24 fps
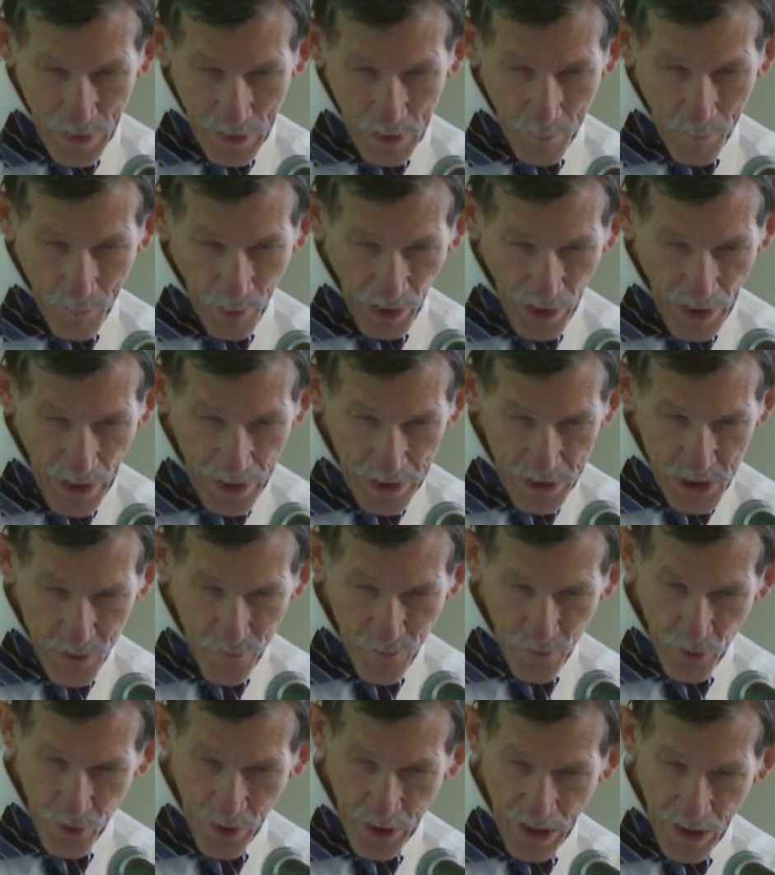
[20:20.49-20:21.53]
The plans
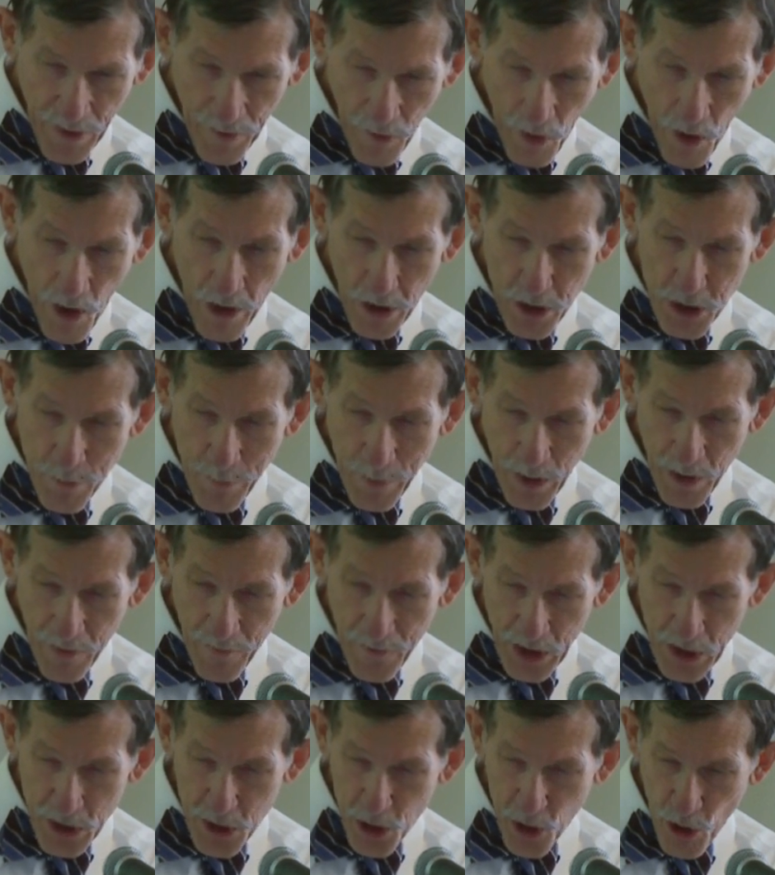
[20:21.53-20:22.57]
for the enlargement of
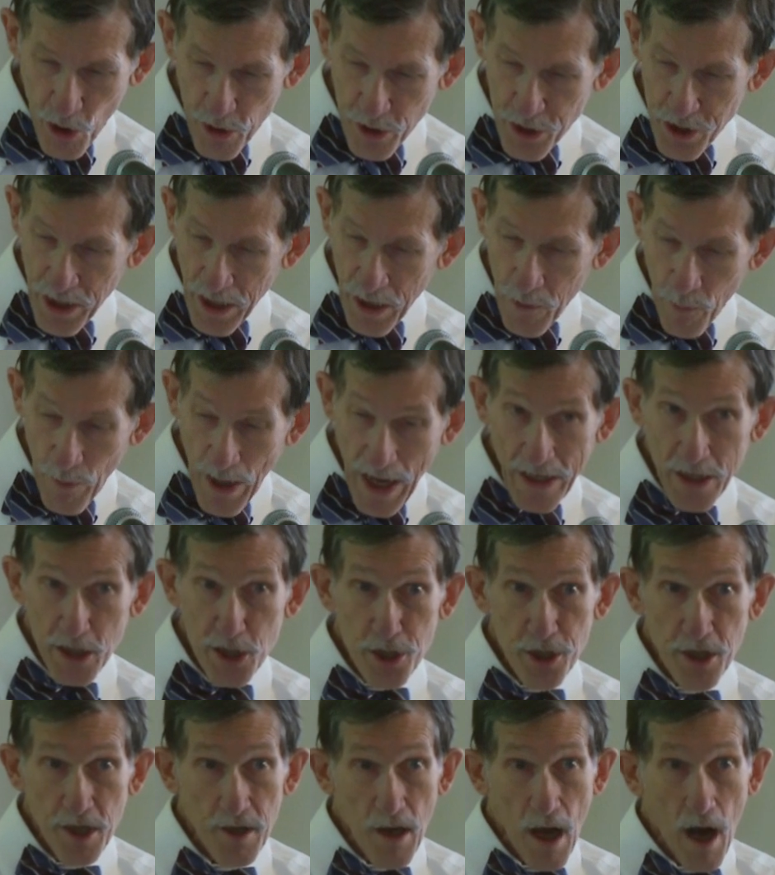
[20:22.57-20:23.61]
the church and erection